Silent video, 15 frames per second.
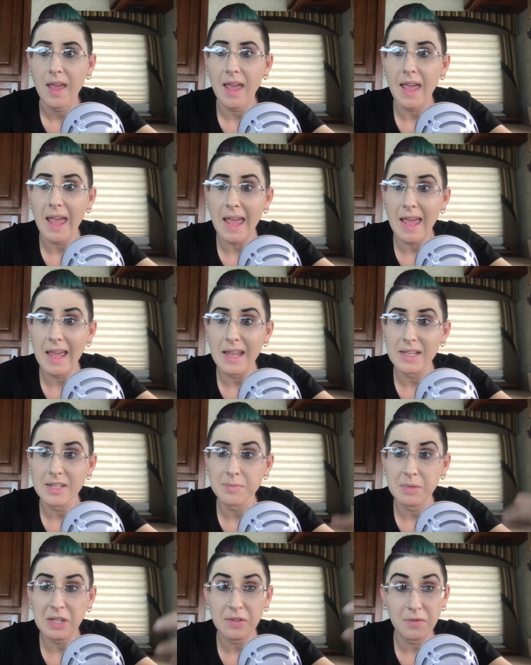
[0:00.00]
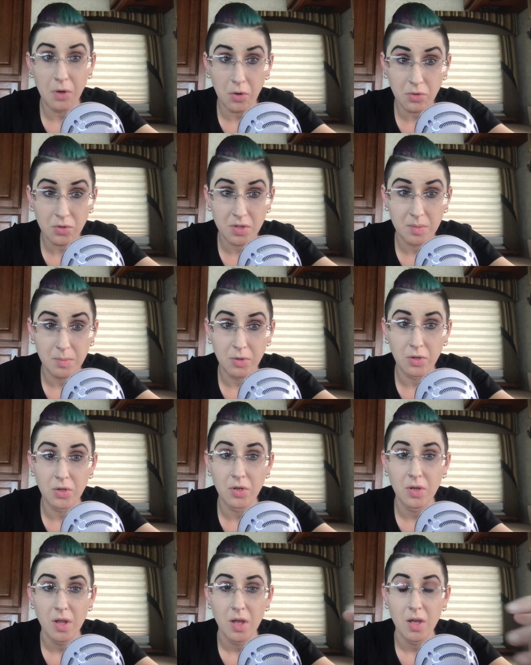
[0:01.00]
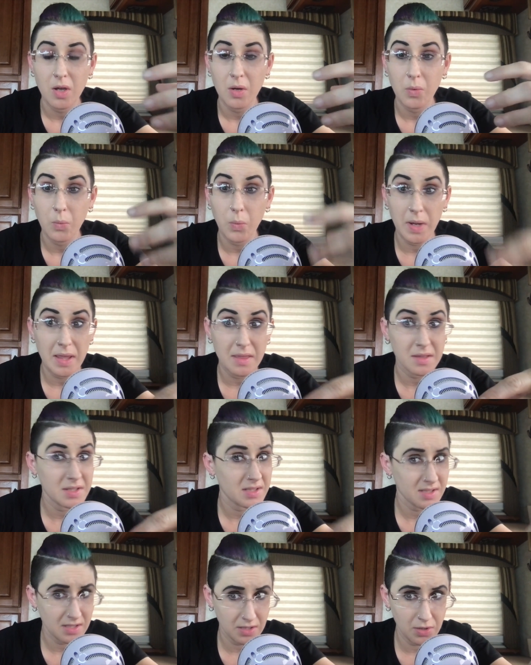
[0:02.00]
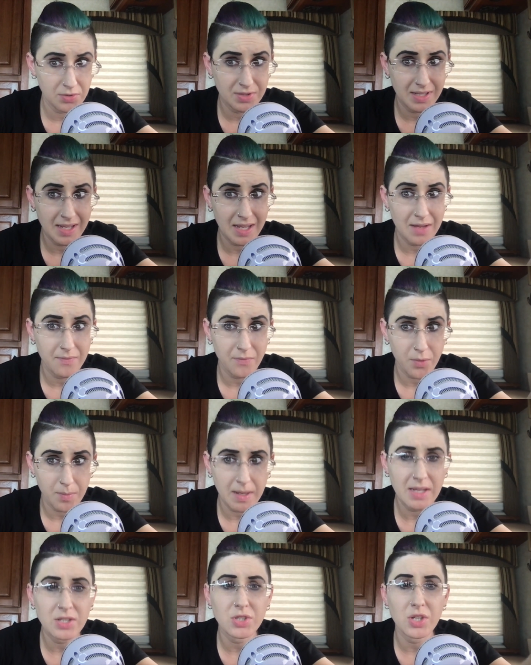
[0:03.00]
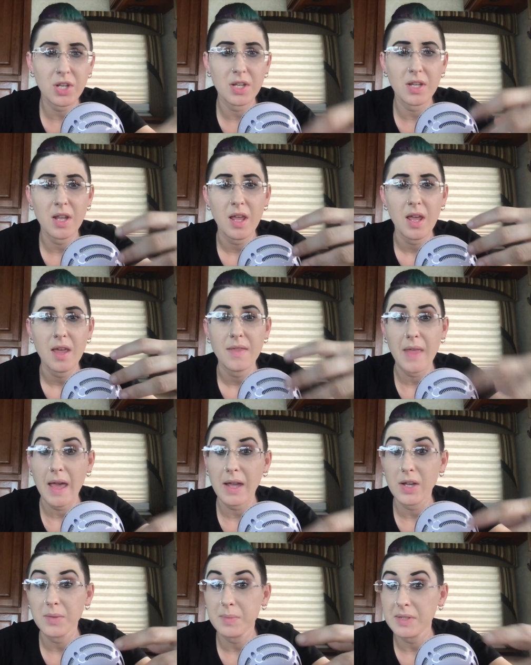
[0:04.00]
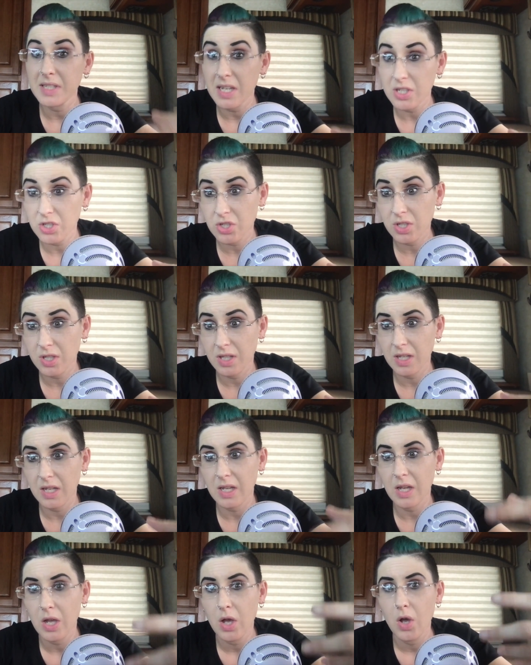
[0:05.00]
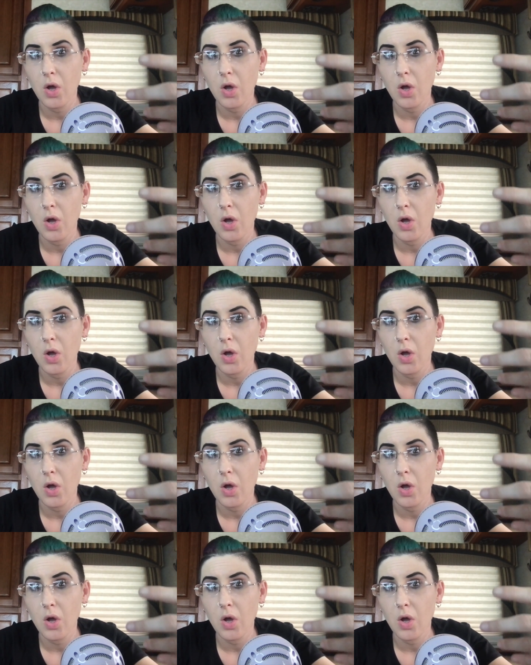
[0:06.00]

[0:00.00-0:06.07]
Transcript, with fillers: and be vulnerable with disclosing information that could potentially